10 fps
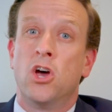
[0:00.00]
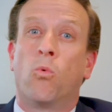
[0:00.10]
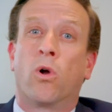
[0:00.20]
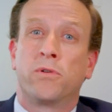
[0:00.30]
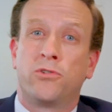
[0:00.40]

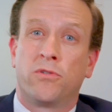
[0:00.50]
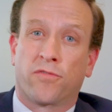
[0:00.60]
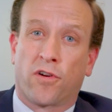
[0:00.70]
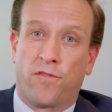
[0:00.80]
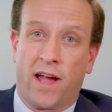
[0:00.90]
what are we doing
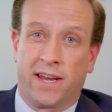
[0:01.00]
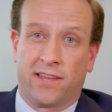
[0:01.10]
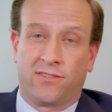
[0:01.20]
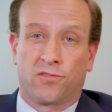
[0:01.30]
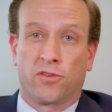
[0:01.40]
for
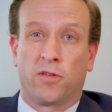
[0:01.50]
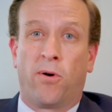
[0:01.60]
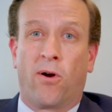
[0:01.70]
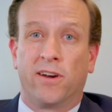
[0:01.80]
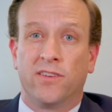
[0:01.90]
finances for the
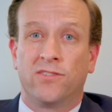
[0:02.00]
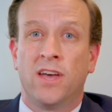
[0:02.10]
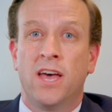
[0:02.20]
parties.